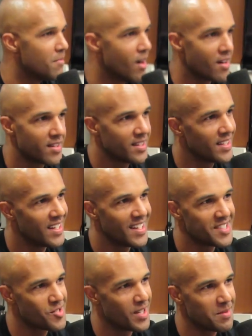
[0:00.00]
Mark.
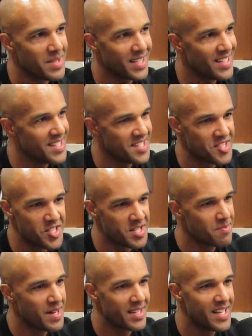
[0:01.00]
I try to make it easy. It's
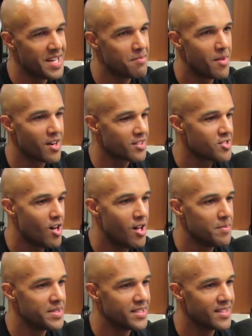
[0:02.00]
just my name, Mark
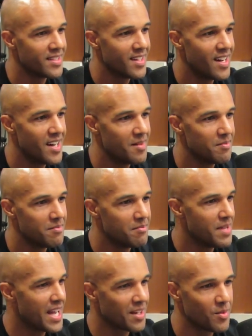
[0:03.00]
Tallman,
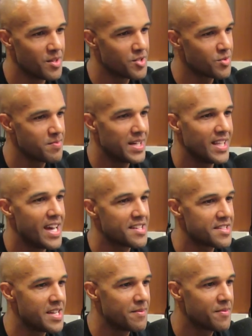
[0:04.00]
backwards with my
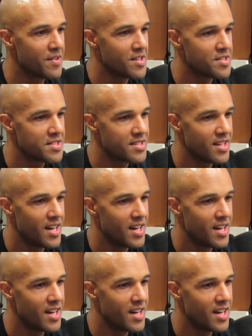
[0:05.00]
last name first.